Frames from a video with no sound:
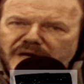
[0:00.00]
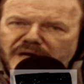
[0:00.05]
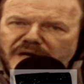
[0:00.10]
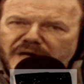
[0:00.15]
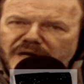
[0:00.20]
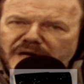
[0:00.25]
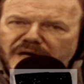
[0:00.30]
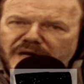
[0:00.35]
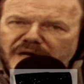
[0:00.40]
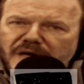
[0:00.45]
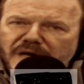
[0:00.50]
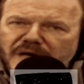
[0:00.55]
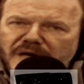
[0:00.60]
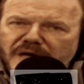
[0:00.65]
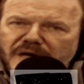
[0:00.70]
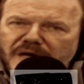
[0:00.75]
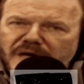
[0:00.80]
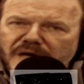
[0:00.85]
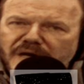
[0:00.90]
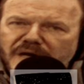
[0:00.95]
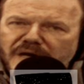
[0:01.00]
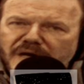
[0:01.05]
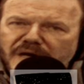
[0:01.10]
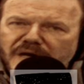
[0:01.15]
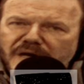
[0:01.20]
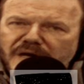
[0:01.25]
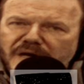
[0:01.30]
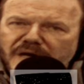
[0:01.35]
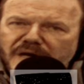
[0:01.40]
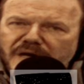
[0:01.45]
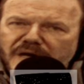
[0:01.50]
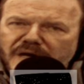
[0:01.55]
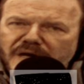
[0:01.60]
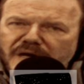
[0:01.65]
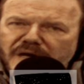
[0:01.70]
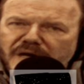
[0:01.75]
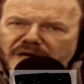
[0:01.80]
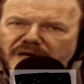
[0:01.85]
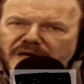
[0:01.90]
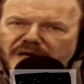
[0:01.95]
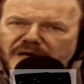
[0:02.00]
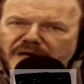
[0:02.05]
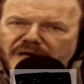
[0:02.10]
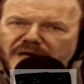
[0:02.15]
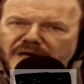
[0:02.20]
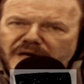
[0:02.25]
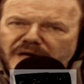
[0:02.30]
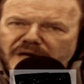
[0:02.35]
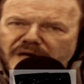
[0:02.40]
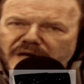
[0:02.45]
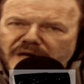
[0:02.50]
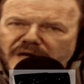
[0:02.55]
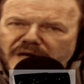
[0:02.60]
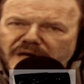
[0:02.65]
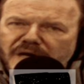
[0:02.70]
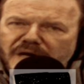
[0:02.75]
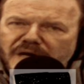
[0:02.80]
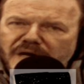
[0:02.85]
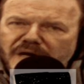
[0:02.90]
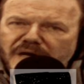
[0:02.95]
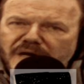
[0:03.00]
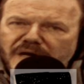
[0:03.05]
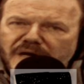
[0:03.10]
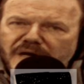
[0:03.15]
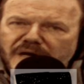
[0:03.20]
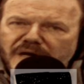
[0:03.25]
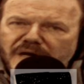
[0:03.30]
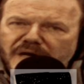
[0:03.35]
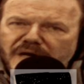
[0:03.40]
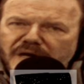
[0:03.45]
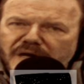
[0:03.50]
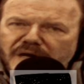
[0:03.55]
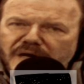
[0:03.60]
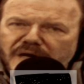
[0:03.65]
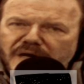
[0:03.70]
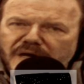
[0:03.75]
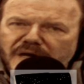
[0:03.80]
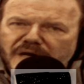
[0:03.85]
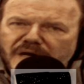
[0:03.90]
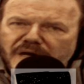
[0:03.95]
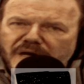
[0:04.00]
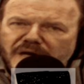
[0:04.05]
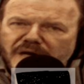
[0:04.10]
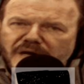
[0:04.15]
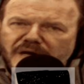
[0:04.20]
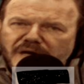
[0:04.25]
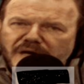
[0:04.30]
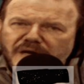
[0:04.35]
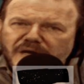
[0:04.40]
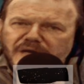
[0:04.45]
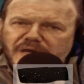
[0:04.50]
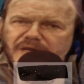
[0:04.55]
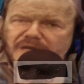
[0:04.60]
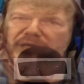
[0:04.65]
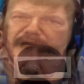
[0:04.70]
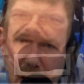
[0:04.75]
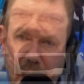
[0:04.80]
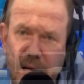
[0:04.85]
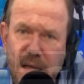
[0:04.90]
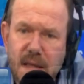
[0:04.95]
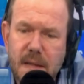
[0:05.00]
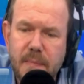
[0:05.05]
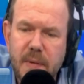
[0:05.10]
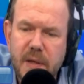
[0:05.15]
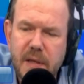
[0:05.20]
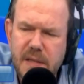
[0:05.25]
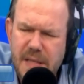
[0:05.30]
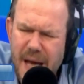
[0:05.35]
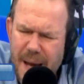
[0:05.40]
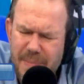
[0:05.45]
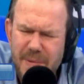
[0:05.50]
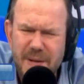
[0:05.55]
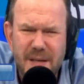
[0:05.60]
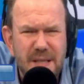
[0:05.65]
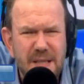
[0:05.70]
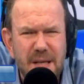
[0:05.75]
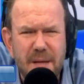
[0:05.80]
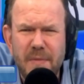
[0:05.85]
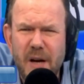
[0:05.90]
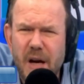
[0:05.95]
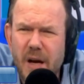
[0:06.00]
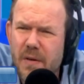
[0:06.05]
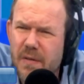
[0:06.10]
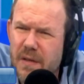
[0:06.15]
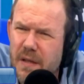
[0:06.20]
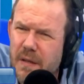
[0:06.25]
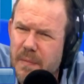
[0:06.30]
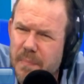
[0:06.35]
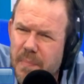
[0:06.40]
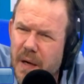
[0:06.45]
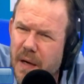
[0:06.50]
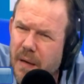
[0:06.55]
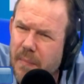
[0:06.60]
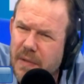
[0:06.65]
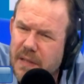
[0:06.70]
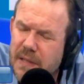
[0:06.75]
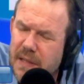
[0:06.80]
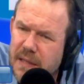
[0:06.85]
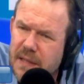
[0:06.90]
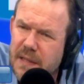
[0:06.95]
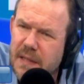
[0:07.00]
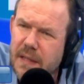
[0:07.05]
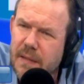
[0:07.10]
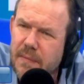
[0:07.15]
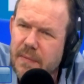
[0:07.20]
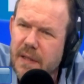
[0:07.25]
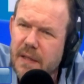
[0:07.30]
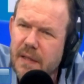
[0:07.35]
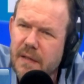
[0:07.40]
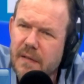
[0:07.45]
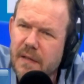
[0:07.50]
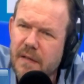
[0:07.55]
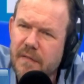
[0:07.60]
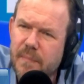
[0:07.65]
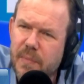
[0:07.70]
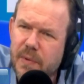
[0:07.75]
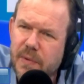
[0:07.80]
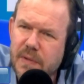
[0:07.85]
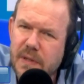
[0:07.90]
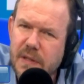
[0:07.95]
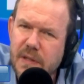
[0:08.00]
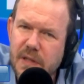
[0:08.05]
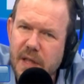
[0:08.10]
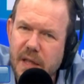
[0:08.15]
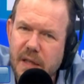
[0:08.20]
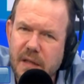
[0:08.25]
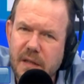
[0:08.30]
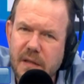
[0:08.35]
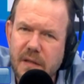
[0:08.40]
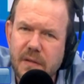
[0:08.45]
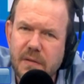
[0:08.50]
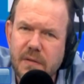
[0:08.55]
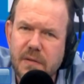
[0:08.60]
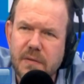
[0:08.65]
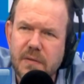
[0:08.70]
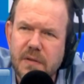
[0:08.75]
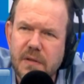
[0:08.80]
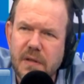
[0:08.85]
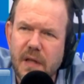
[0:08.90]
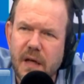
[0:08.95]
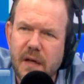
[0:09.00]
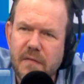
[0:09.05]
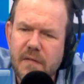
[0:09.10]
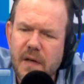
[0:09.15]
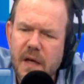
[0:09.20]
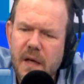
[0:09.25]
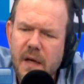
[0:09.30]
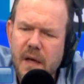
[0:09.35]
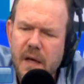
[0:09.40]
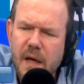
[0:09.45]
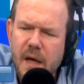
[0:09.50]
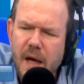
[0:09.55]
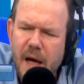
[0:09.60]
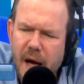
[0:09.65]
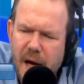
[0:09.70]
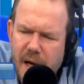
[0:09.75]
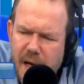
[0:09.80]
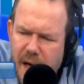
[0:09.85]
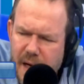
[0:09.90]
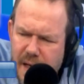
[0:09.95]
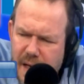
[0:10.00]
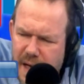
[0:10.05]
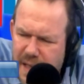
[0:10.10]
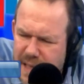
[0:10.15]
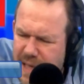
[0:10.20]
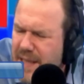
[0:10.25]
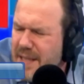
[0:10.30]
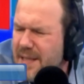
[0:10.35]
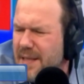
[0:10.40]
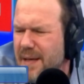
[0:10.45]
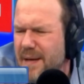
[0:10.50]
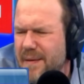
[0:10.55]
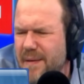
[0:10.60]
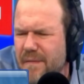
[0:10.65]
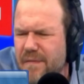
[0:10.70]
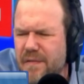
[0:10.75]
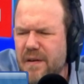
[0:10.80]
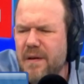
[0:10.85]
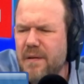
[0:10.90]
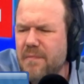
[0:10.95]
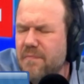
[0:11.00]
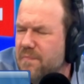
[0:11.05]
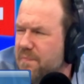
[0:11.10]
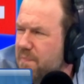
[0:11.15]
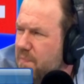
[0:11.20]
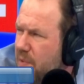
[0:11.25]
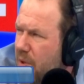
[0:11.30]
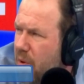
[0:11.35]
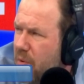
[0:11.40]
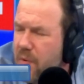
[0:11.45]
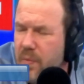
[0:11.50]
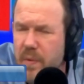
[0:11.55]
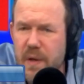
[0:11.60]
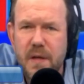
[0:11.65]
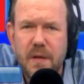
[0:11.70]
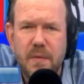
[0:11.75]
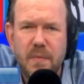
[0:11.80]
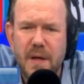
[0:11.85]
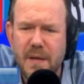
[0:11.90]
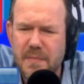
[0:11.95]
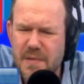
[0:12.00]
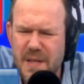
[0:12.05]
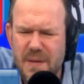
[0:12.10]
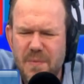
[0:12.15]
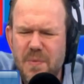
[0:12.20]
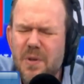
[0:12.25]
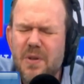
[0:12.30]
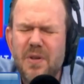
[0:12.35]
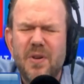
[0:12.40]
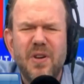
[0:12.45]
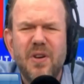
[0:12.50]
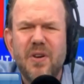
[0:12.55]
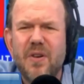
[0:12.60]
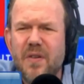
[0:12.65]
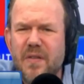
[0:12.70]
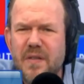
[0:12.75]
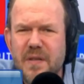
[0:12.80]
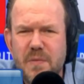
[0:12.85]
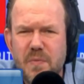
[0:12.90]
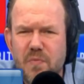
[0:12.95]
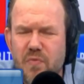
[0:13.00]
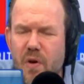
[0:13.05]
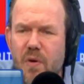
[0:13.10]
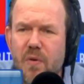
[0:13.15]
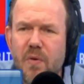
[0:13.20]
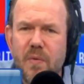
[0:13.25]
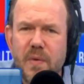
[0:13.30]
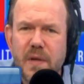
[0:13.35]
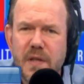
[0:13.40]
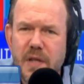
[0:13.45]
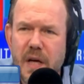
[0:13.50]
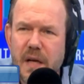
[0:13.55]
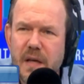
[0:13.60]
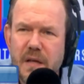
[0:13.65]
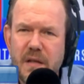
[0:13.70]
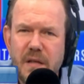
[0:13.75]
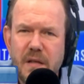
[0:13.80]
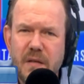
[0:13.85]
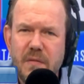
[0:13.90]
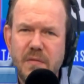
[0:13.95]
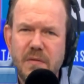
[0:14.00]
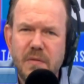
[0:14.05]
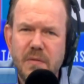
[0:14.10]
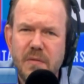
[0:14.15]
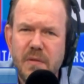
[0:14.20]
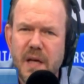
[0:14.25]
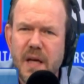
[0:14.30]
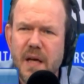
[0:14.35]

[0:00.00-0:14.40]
to insist, and this is happening in California, so it's not happening here yet, but it's happened in some clothing departments, hasn't it, where they've brought in gender-neutral stuff. I guess, in a very long-winded way, I'm saying, what on earth is wrong with gender-neutral